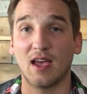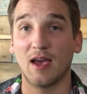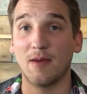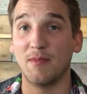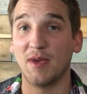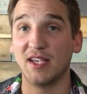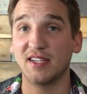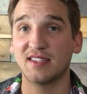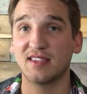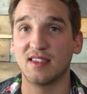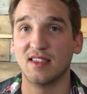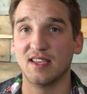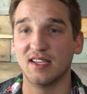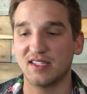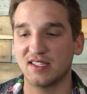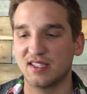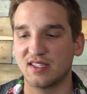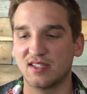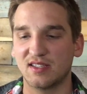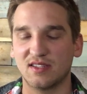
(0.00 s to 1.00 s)
I based
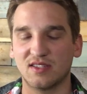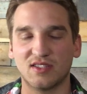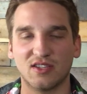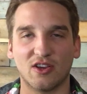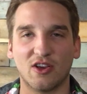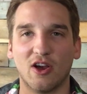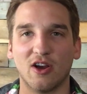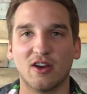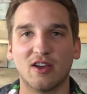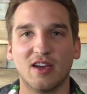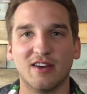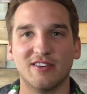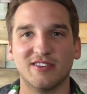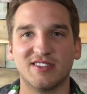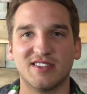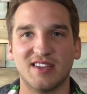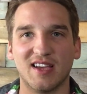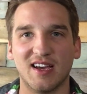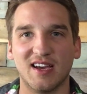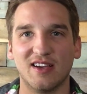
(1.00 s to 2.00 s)
this cigar cutter
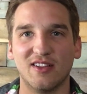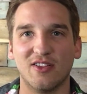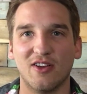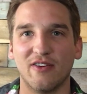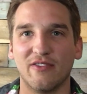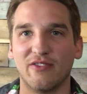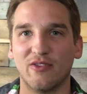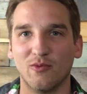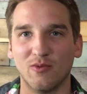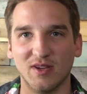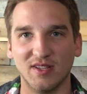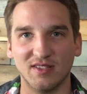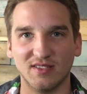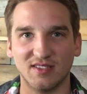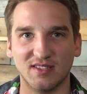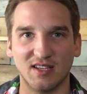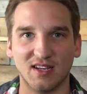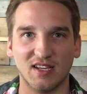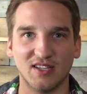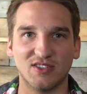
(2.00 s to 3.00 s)
style off the
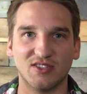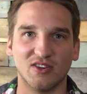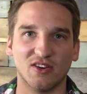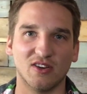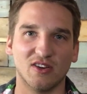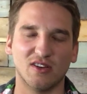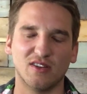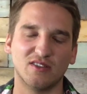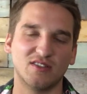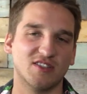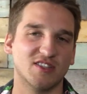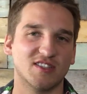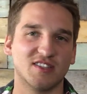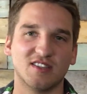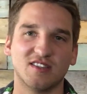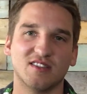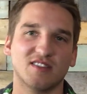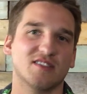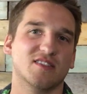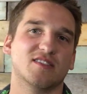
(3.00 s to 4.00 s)
ones that I saw
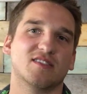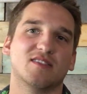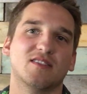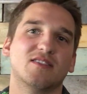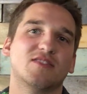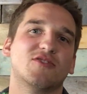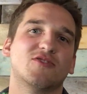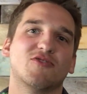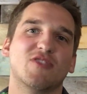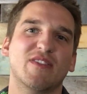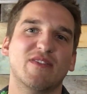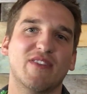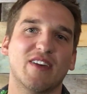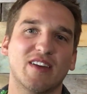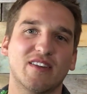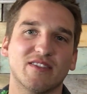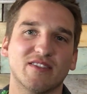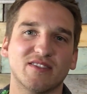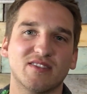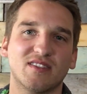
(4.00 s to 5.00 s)
just in the street
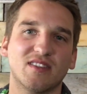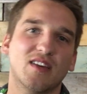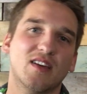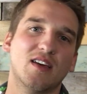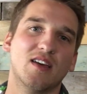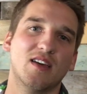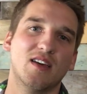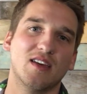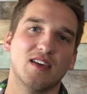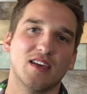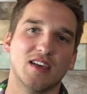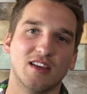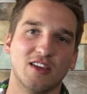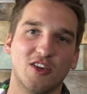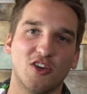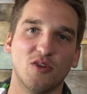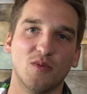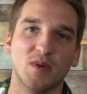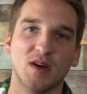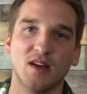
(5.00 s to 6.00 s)
vendors in
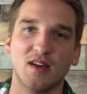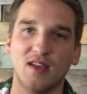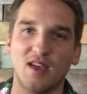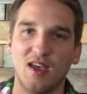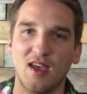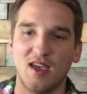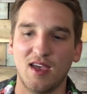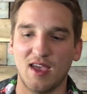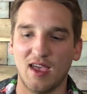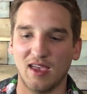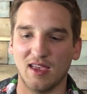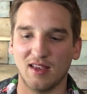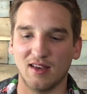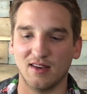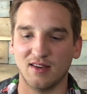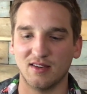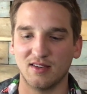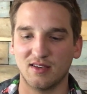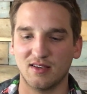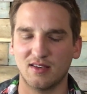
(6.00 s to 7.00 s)
Cuba,
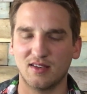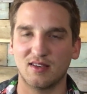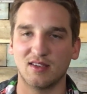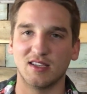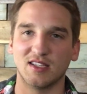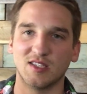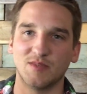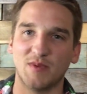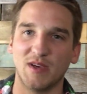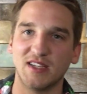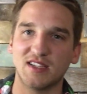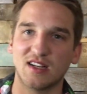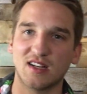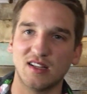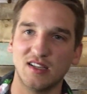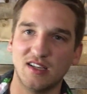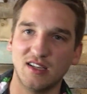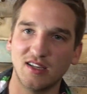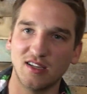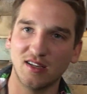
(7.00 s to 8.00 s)
and it's
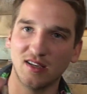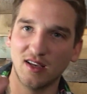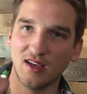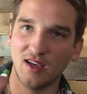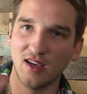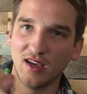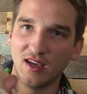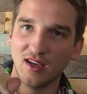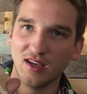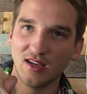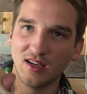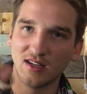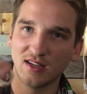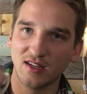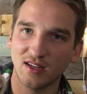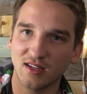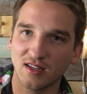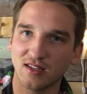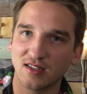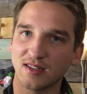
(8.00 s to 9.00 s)
basically
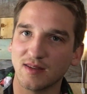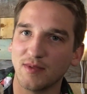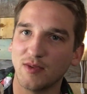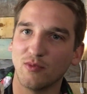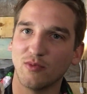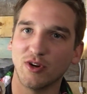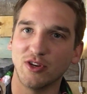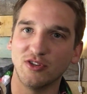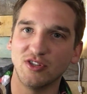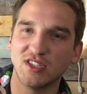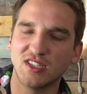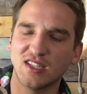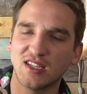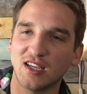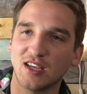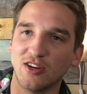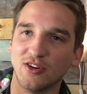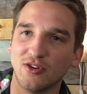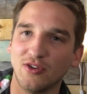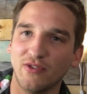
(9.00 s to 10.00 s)
something where you just
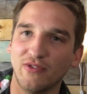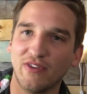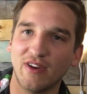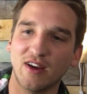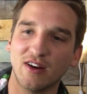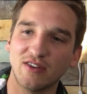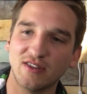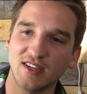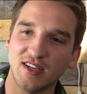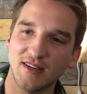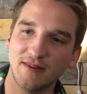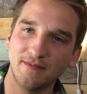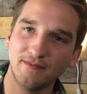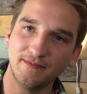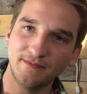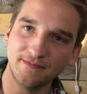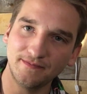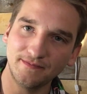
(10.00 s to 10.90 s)
stick your two fingers in,